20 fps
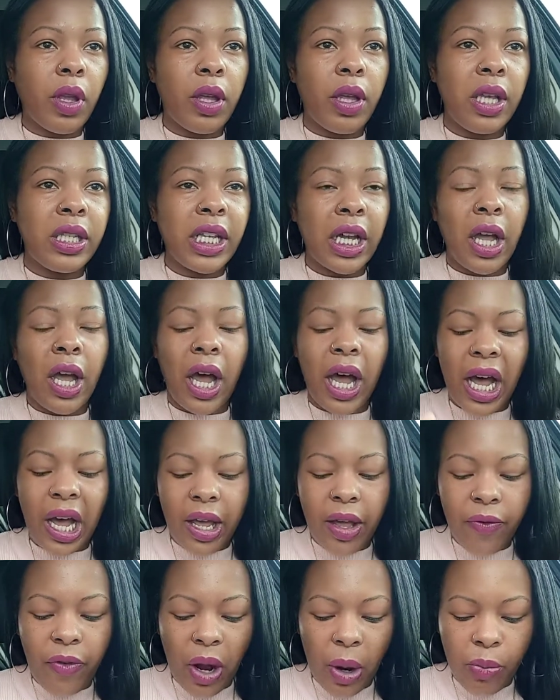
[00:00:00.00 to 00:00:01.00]
it's like a
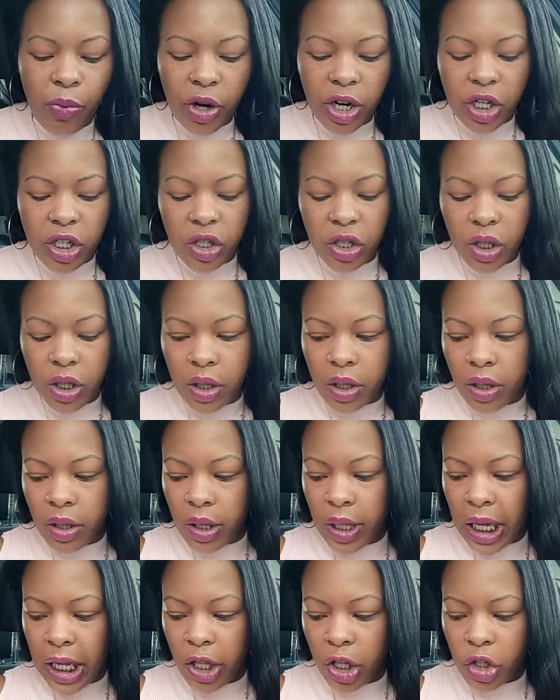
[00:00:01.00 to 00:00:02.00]
higher vibration
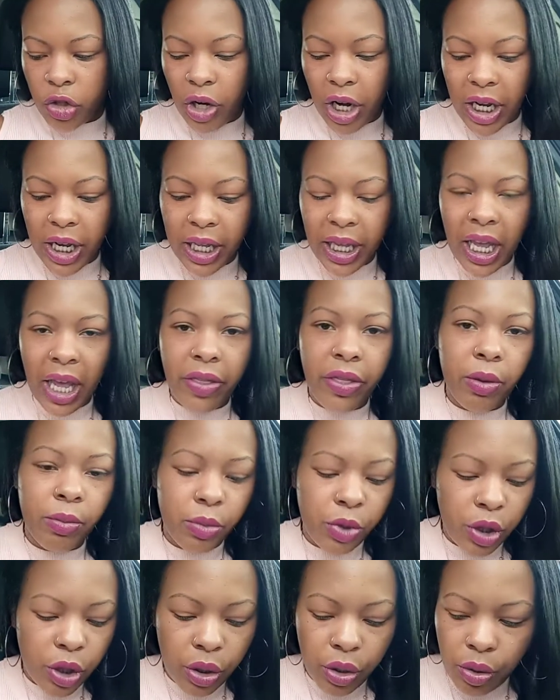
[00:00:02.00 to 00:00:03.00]
that you're trying to get them
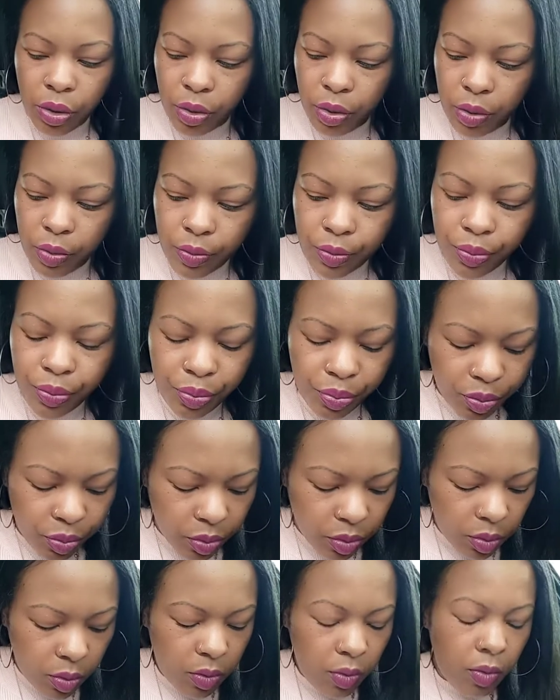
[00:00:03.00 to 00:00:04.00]
to.
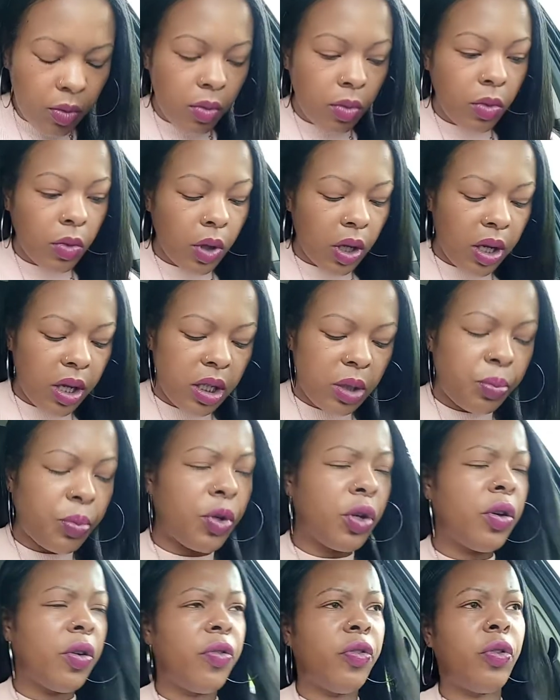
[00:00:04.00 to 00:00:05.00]
It's
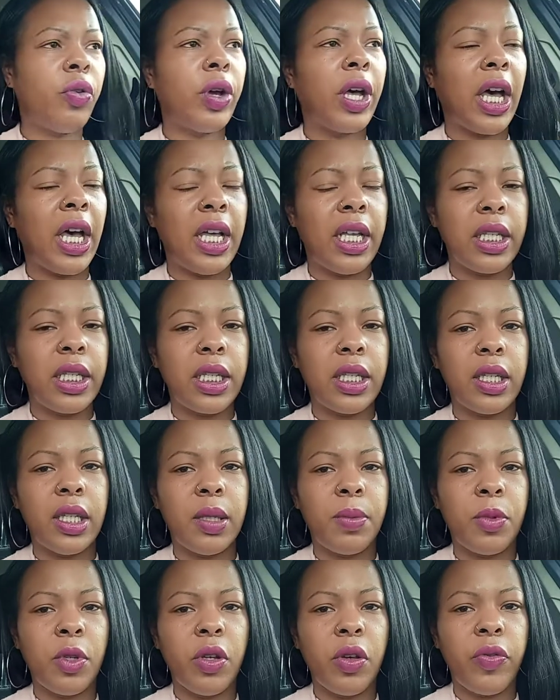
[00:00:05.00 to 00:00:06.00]
beautiful, guys. It's
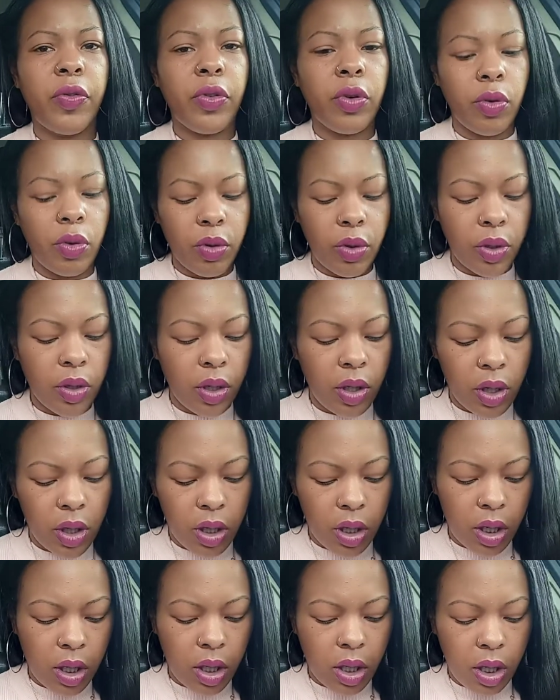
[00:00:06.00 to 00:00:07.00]
beautiful.
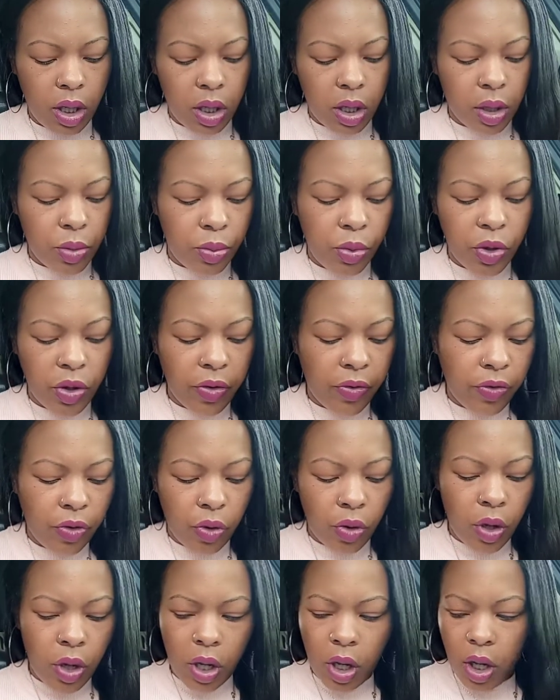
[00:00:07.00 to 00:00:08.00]
It's beautiful.
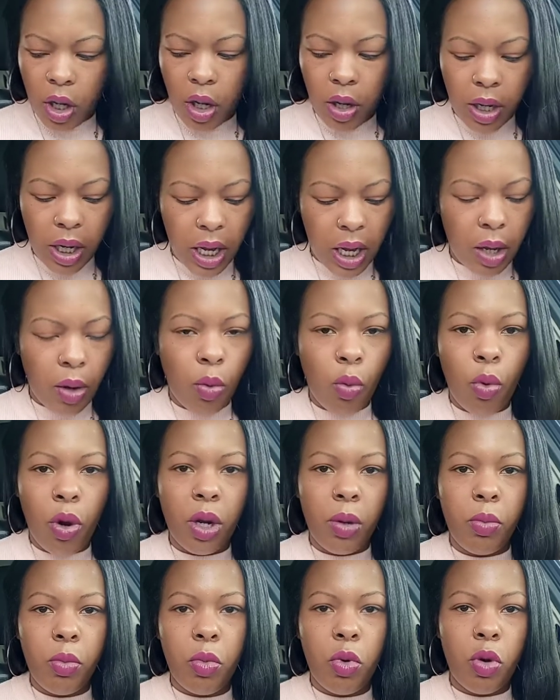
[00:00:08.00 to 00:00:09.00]
Okay, one
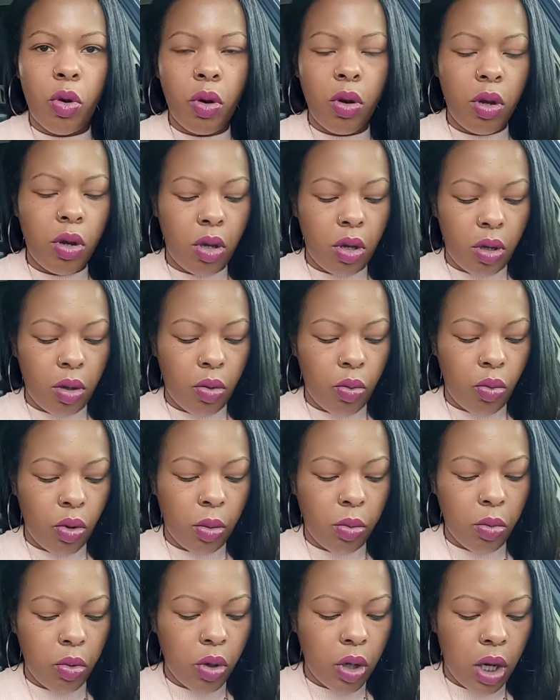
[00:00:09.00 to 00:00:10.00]
more
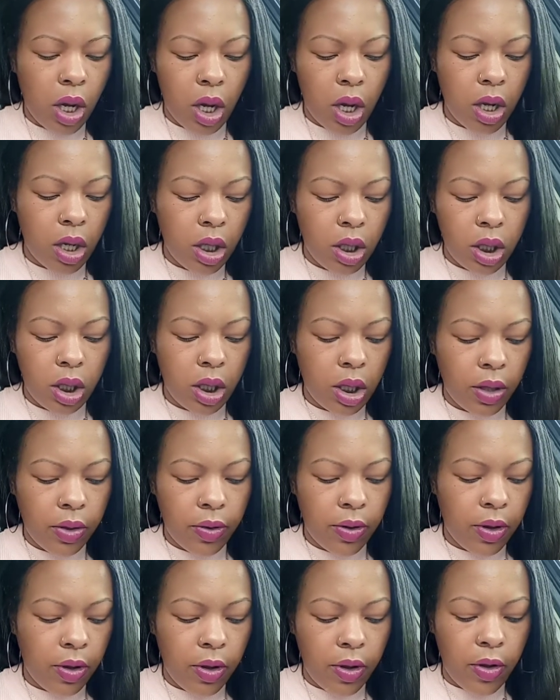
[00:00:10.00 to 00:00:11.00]
card
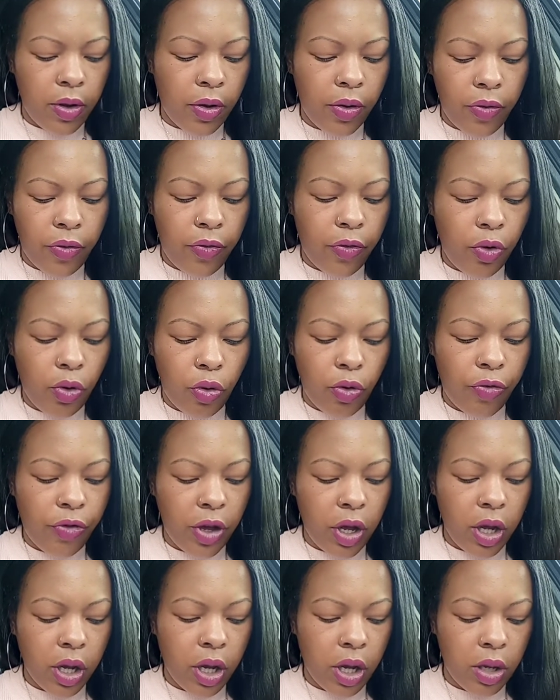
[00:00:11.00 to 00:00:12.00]
for
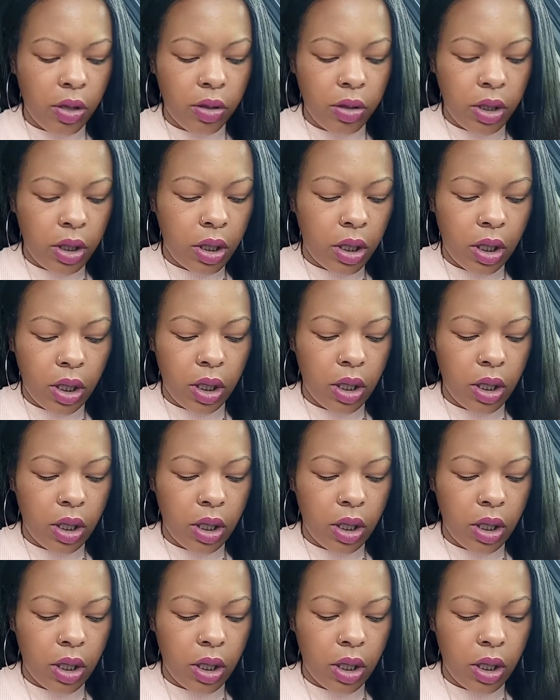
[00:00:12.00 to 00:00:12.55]
Virgos.